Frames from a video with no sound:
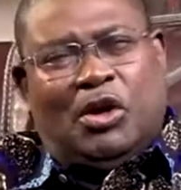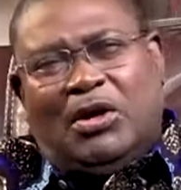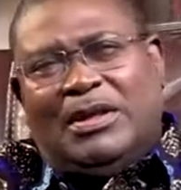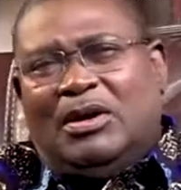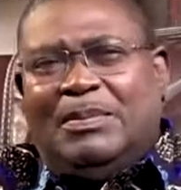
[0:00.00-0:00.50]

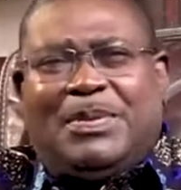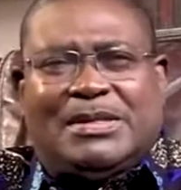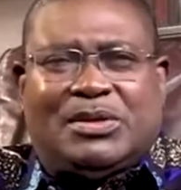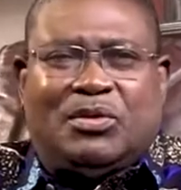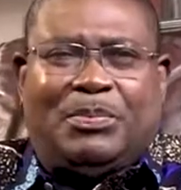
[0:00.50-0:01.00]
not the only
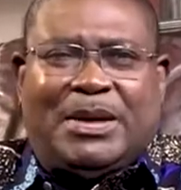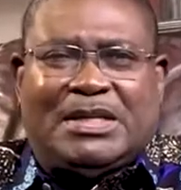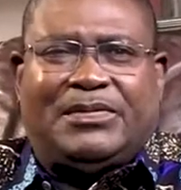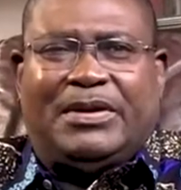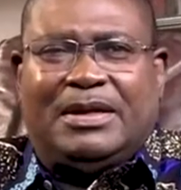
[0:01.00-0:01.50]
person who
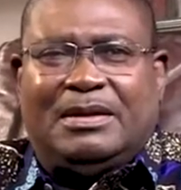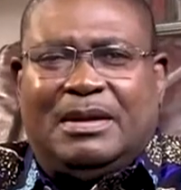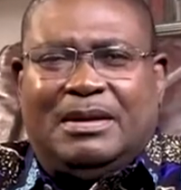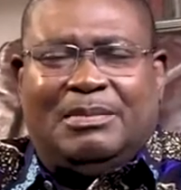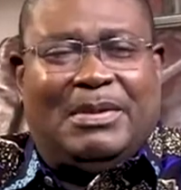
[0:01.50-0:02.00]
pays for it,
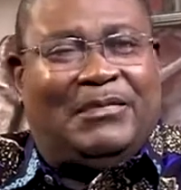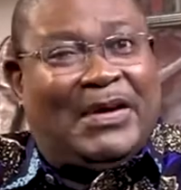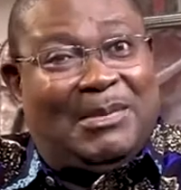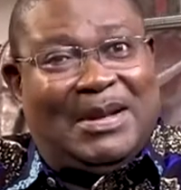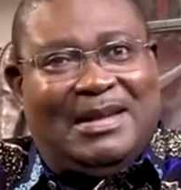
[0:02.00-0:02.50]
but
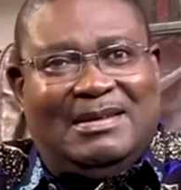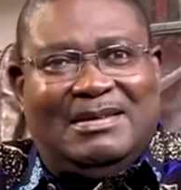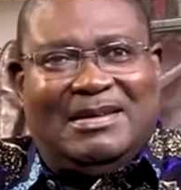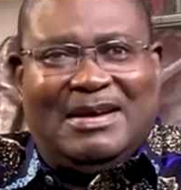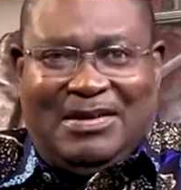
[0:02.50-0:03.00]
family
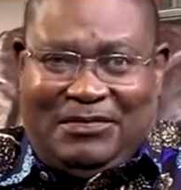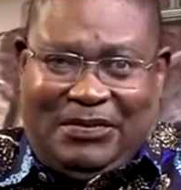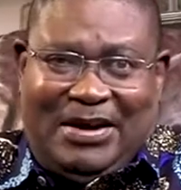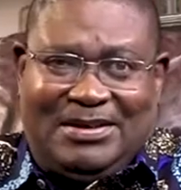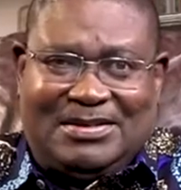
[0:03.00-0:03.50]
and
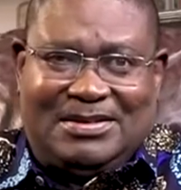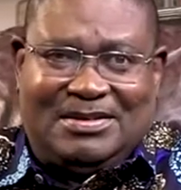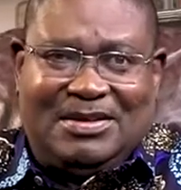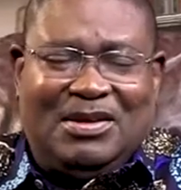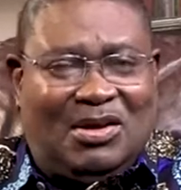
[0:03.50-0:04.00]
friends
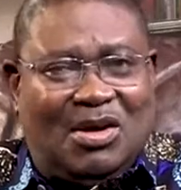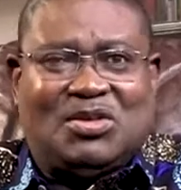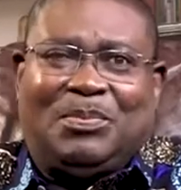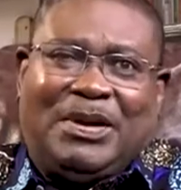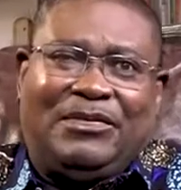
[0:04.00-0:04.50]

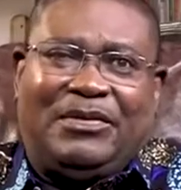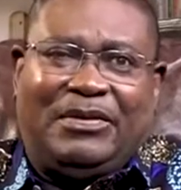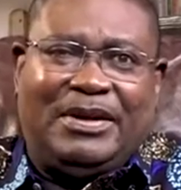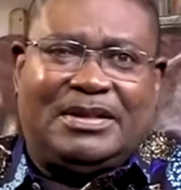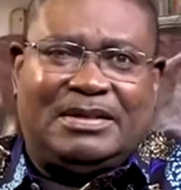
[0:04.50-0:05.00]
also pay
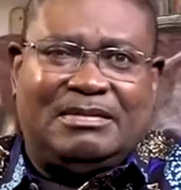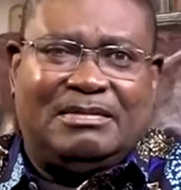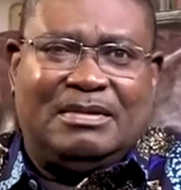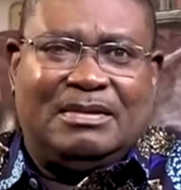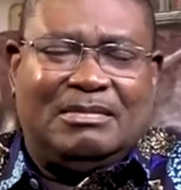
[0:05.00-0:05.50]
for it.
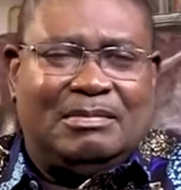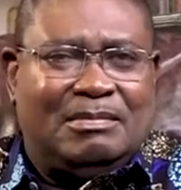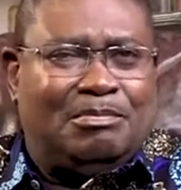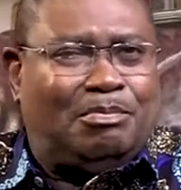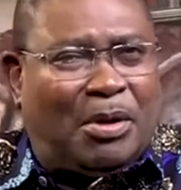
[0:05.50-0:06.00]

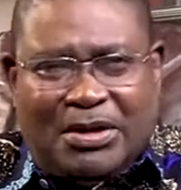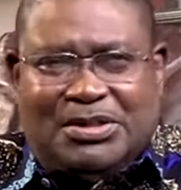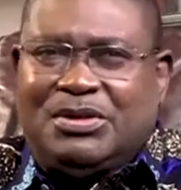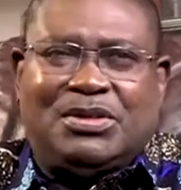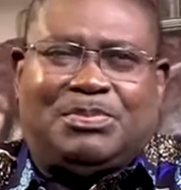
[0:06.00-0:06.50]

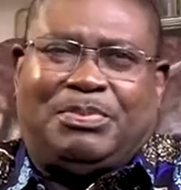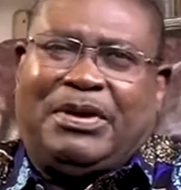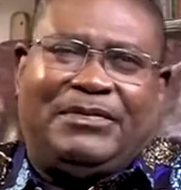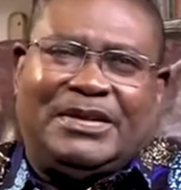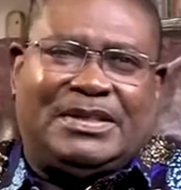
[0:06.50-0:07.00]
Poisonous
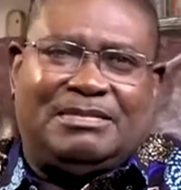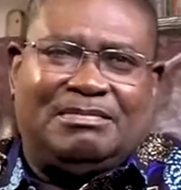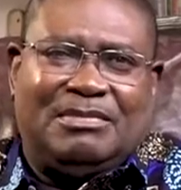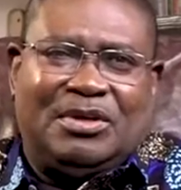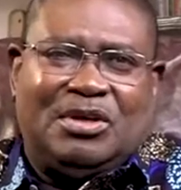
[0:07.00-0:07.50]
prophet.
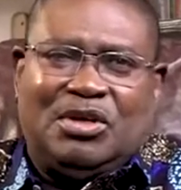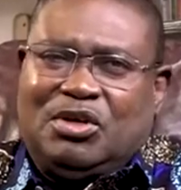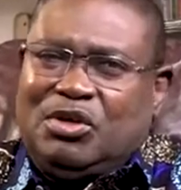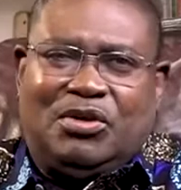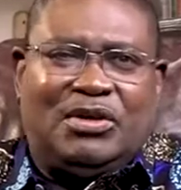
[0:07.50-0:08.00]

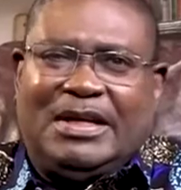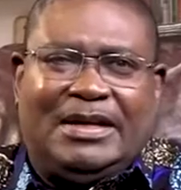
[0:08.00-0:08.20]
You don't